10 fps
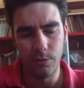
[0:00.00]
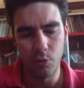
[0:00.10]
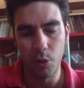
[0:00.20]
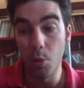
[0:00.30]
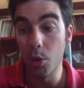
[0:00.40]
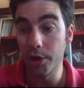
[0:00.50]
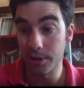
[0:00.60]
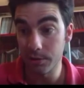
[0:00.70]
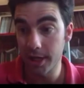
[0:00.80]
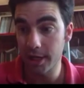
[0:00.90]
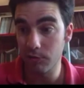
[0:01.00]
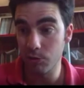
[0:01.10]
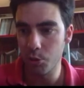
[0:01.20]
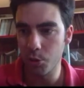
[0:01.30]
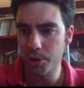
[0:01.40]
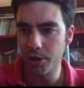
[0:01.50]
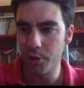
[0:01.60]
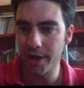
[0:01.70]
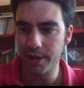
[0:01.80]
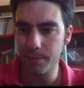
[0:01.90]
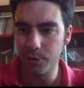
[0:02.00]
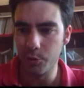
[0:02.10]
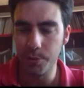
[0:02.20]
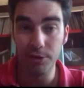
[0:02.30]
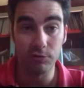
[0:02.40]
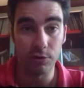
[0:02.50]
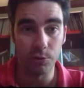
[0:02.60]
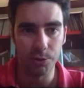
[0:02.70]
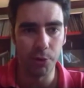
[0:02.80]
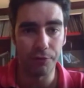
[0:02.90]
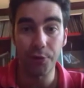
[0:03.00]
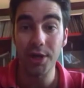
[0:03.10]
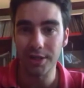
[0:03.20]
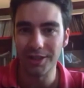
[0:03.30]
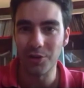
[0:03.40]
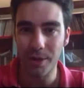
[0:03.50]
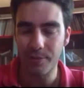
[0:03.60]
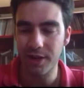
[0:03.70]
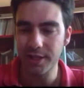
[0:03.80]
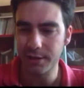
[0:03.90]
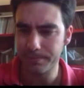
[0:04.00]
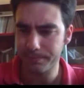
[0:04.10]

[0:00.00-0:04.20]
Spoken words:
We were already refreshing the website,